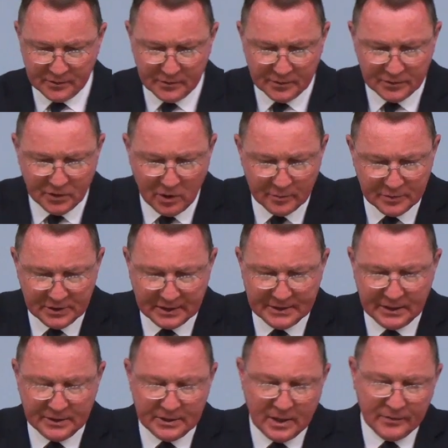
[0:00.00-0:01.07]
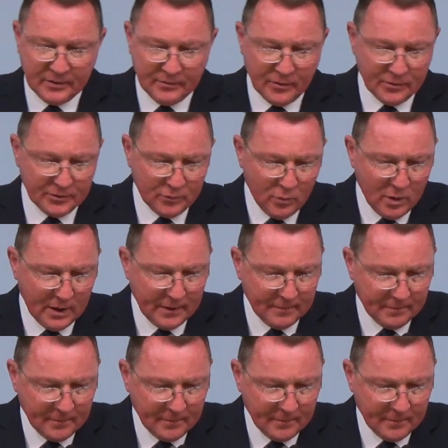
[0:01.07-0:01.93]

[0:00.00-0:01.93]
Psalm 67, verse 1.